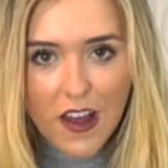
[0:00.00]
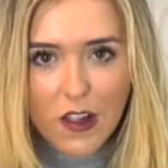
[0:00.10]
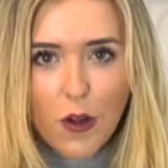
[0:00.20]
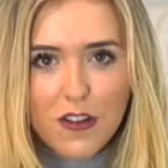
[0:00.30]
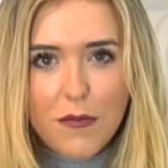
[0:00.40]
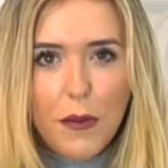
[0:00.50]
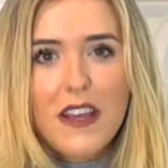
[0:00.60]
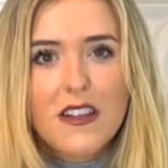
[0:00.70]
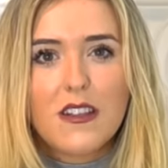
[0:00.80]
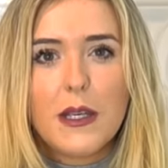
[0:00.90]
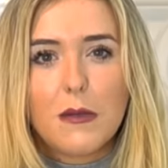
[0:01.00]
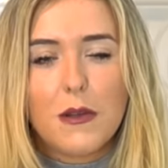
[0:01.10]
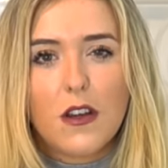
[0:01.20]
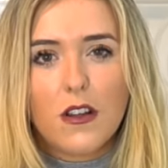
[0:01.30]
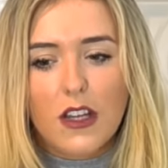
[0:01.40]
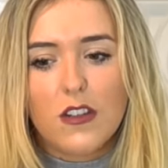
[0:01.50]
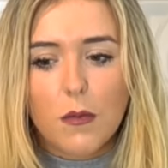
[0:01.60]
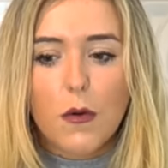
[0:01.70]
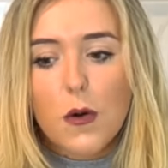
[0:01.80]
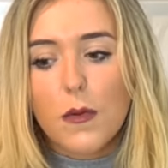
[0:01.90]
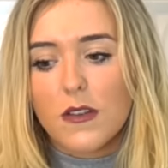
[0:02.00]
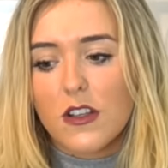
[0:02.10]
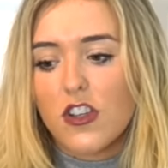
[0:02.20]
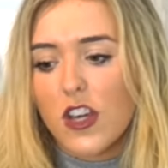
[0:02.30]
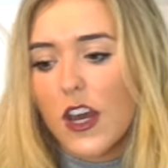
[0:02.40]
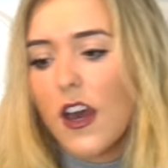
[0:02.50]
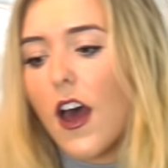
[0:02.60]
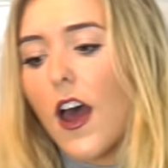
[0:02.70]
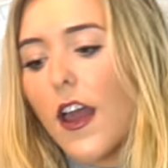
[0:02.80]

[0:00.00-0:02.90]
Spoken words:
Lots of places seem to be doing little baubles this year.